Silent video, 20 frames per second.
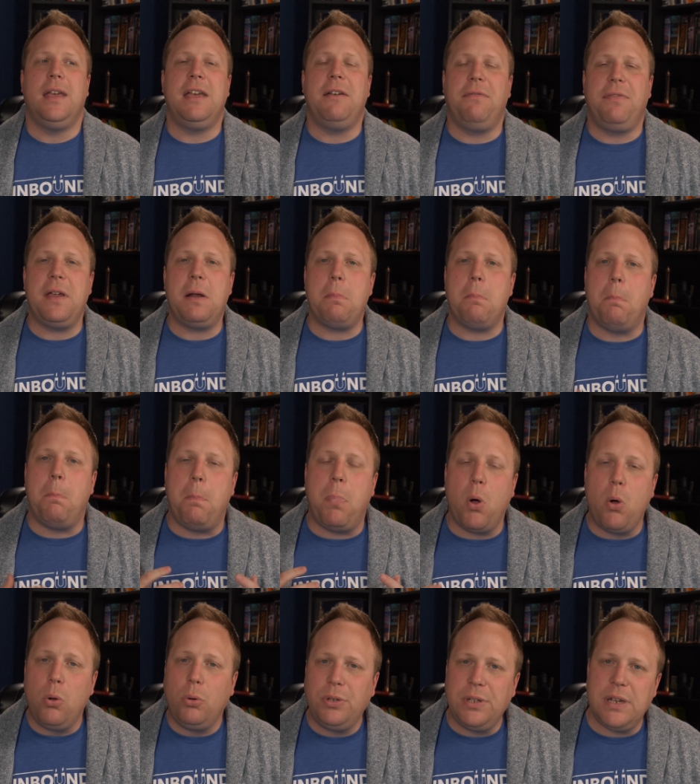If they're
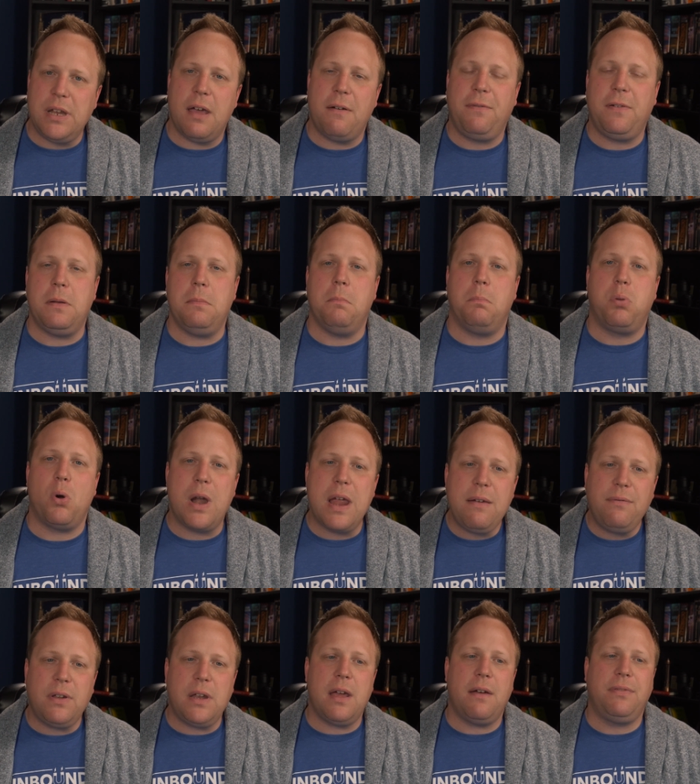bold enough and
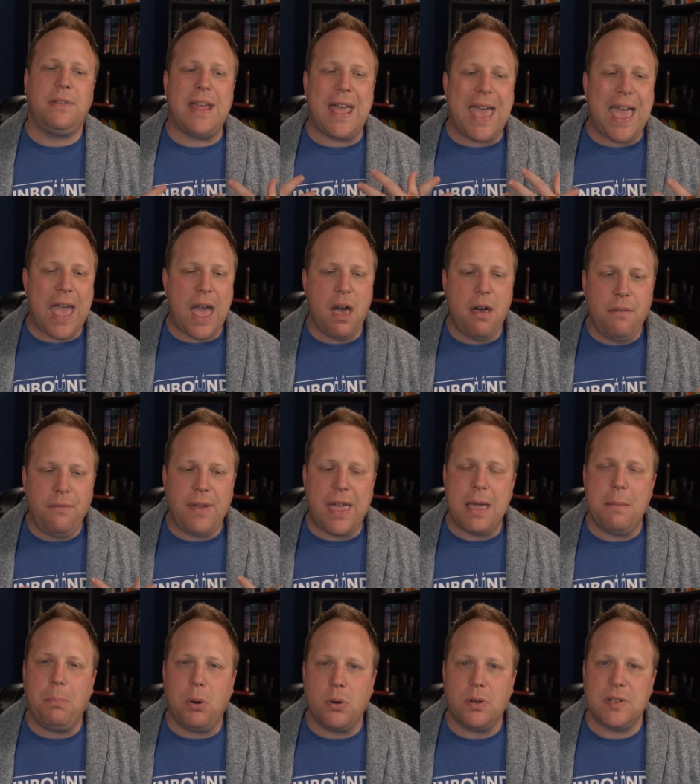brave enough to have
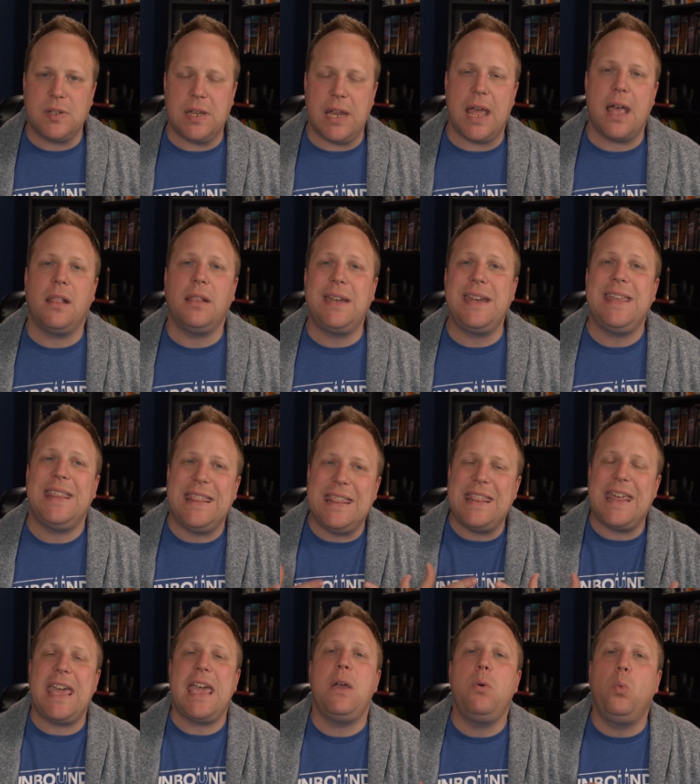a personality,
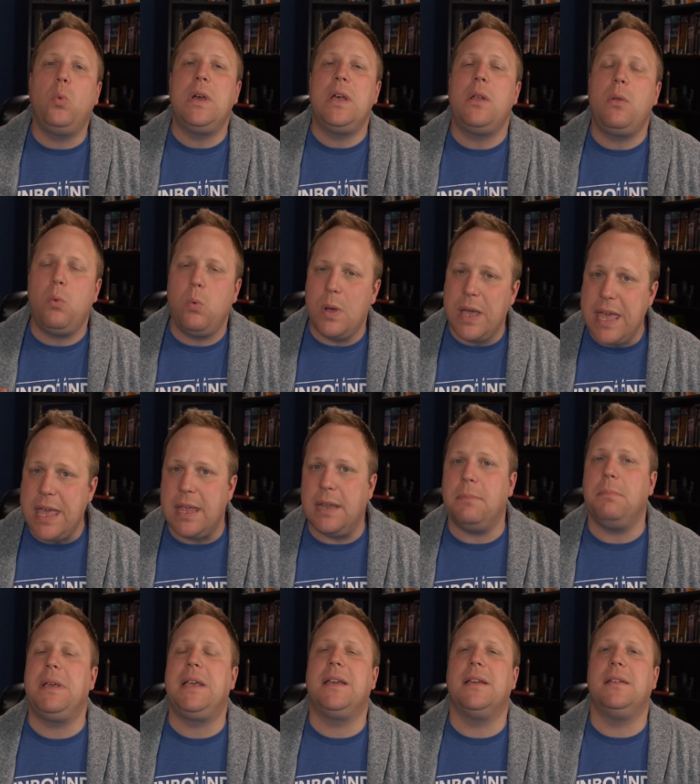they will
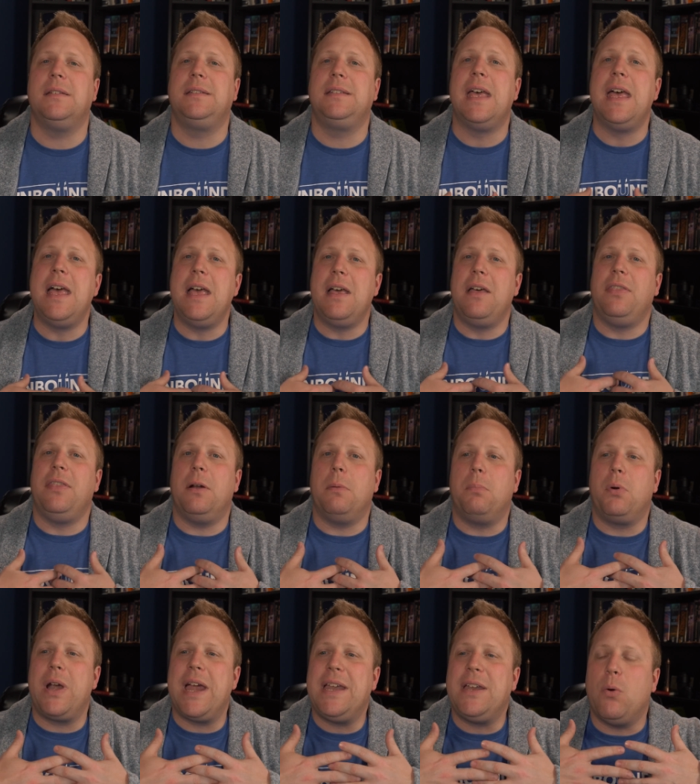win because their
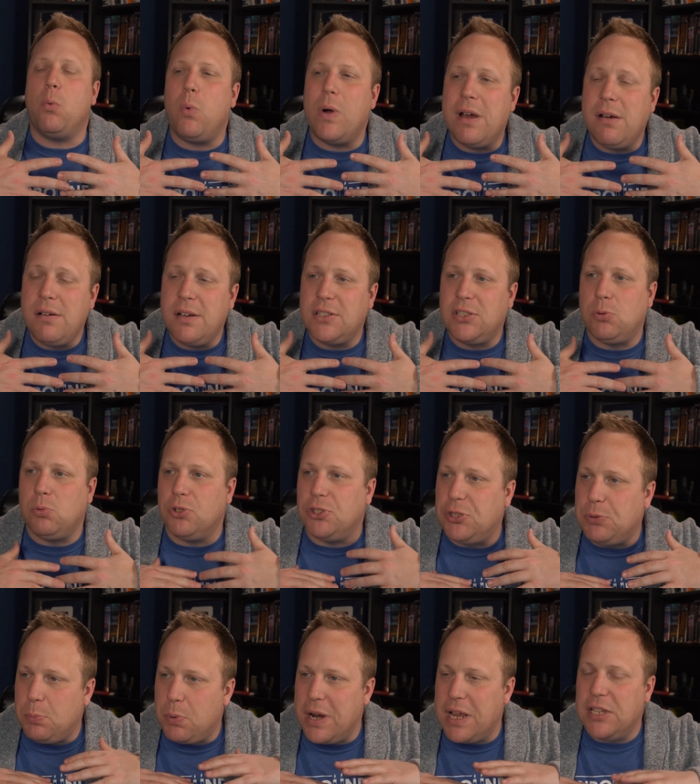brand awareness will
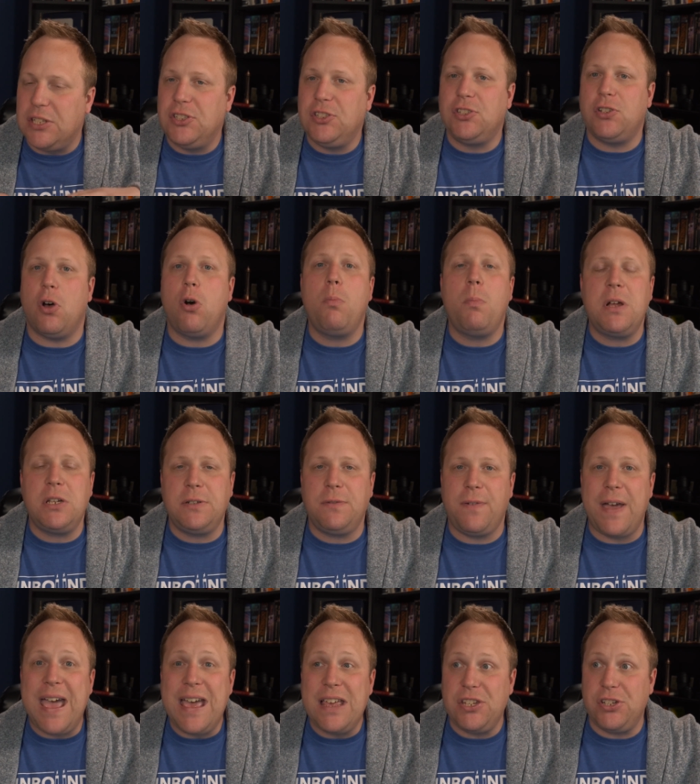spread so much
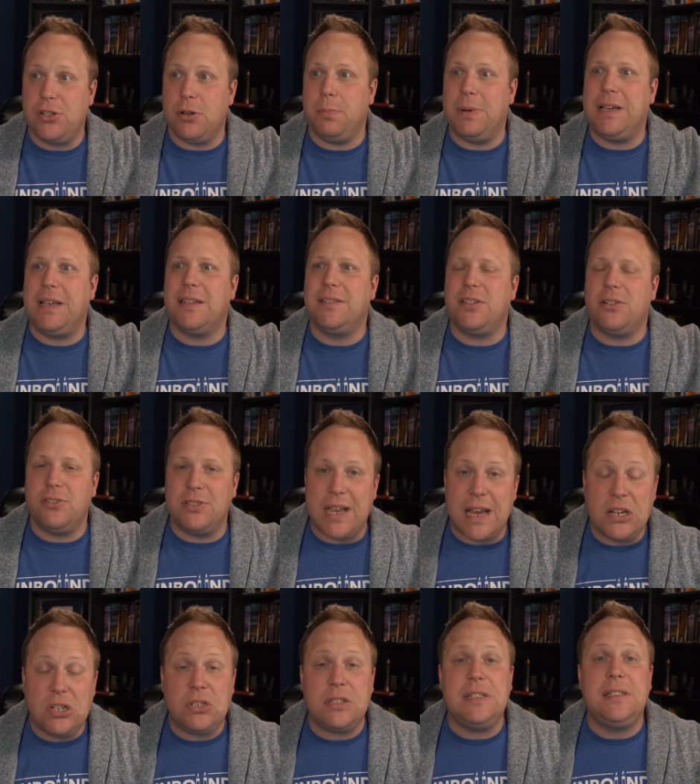faster because there's
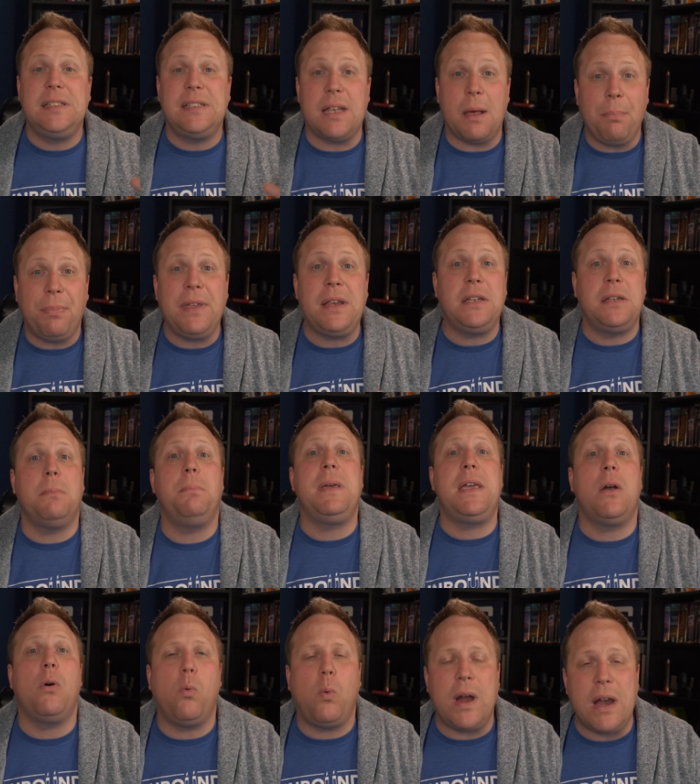actually something to
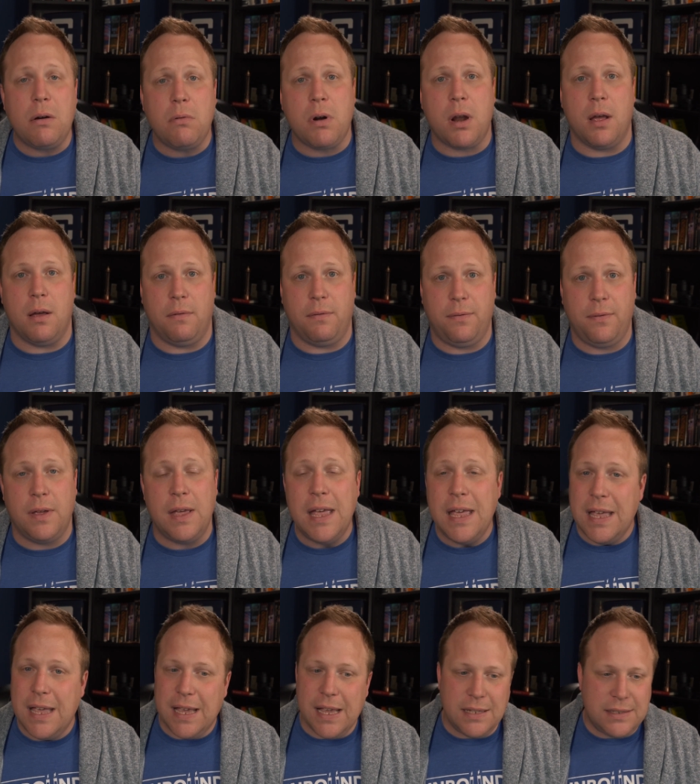be aware of.
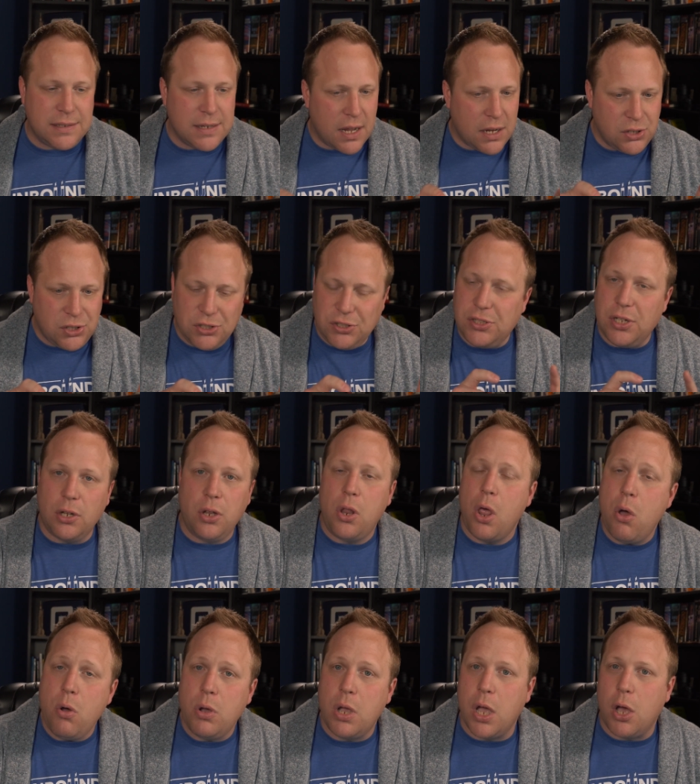It's not just a
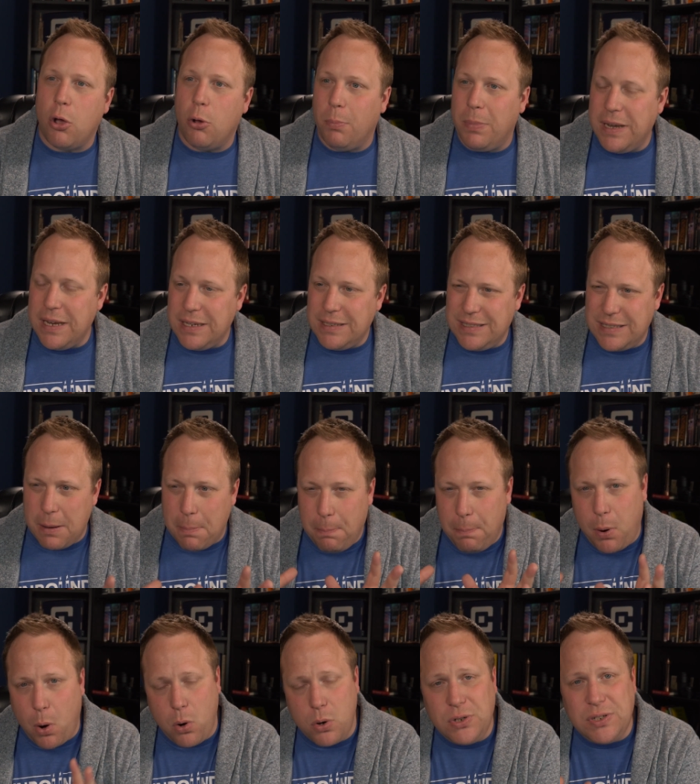logo, but it's a
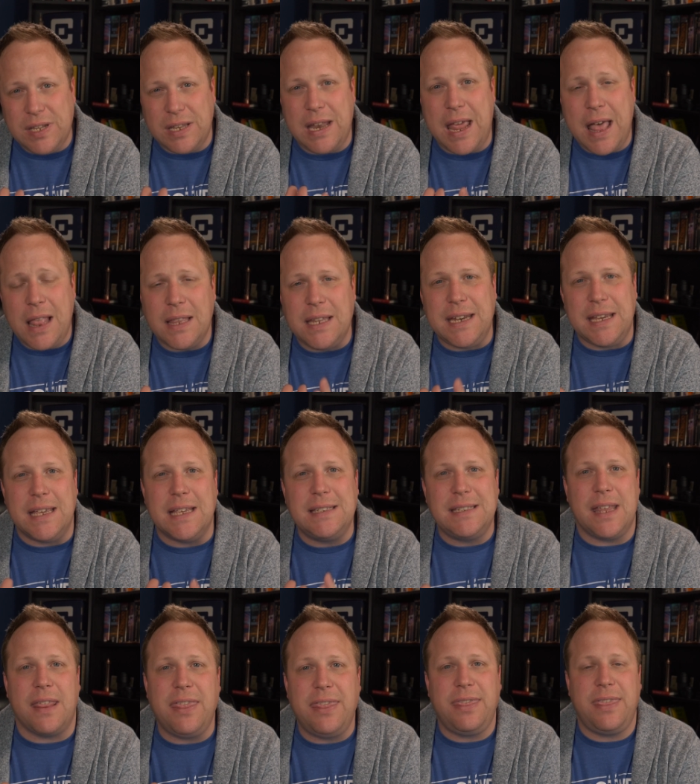personality.
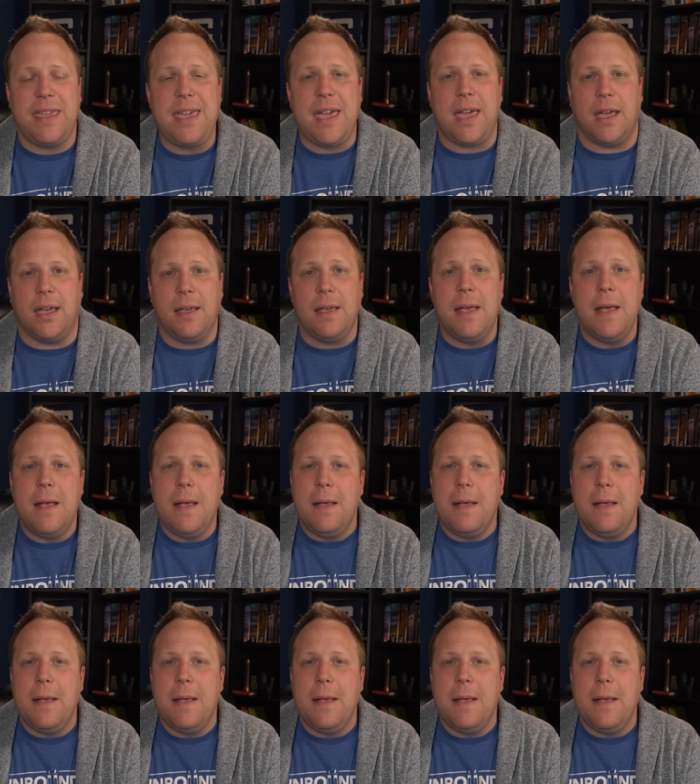It's a thing.